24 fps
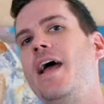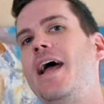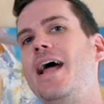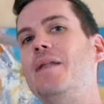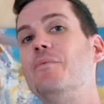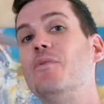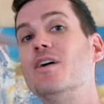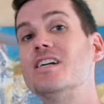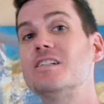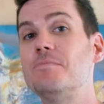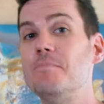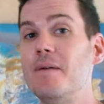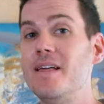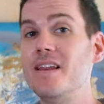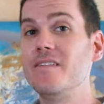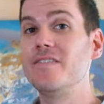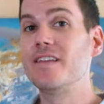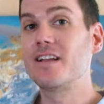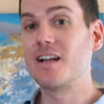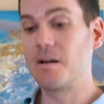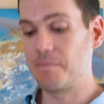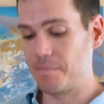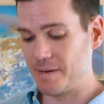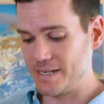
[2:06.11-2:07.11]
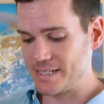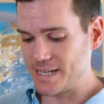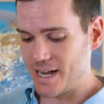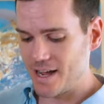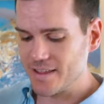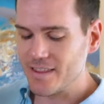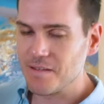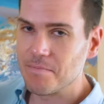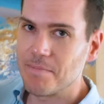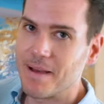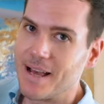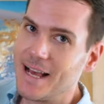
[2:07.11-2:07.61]
And whereas many of the company's
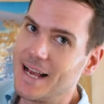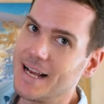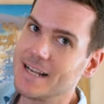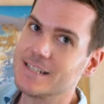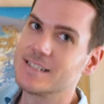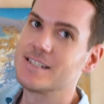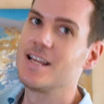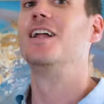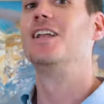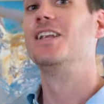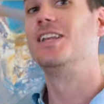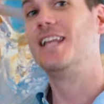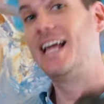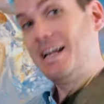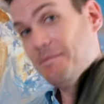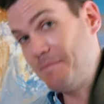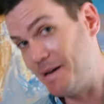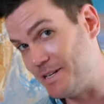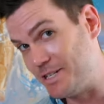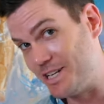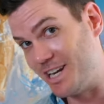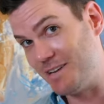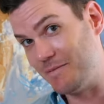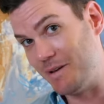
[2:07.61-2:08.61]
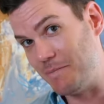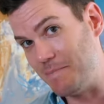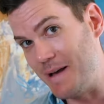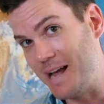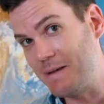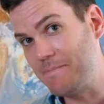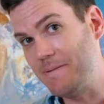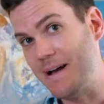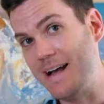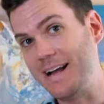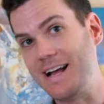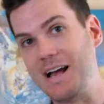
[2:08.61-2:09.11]
other bags, like my Journeyman
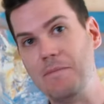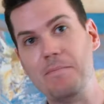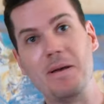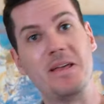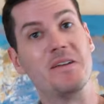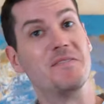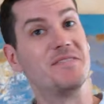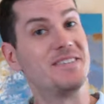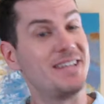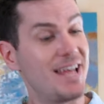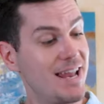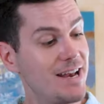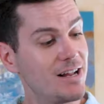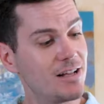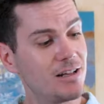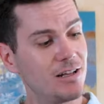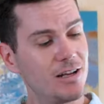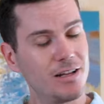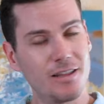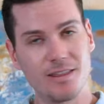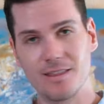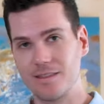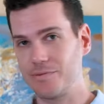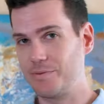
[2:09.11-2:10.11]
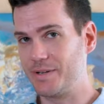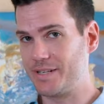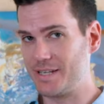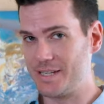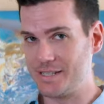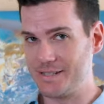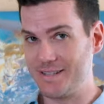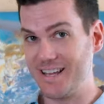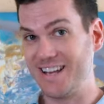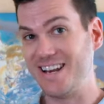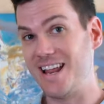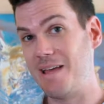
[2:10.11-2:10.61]
backpack, are made of tin cloth, which
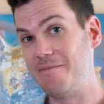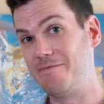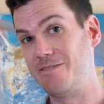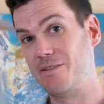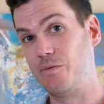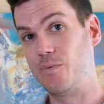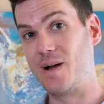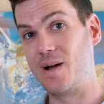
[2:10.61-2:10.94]
is their name for